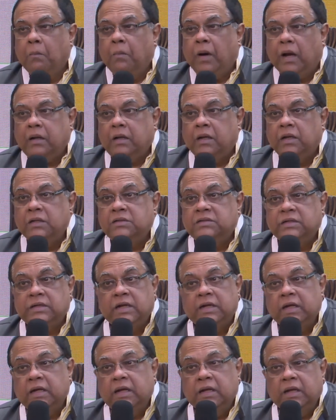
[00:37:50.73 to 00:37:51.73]
but his
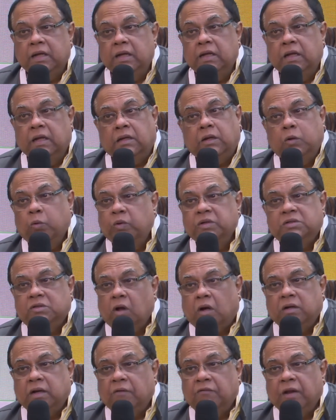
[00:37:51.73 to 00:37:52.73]
EQ is
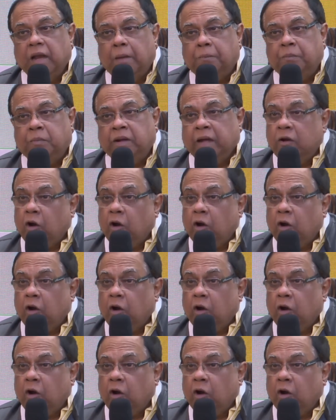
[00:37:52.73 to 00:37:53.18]
not developed,